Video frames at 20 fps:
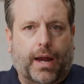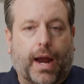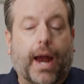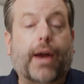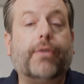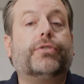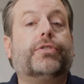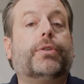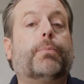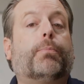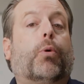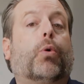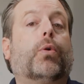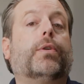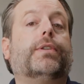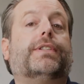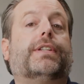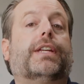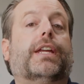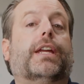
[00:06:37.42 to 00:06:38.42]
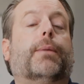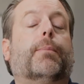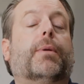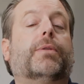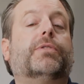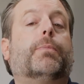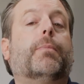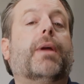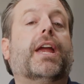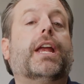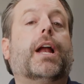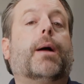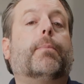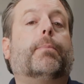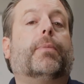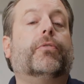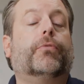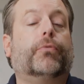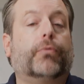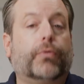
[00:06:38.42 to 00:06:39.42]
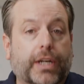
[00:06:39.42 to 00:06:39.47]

Our support team is made up of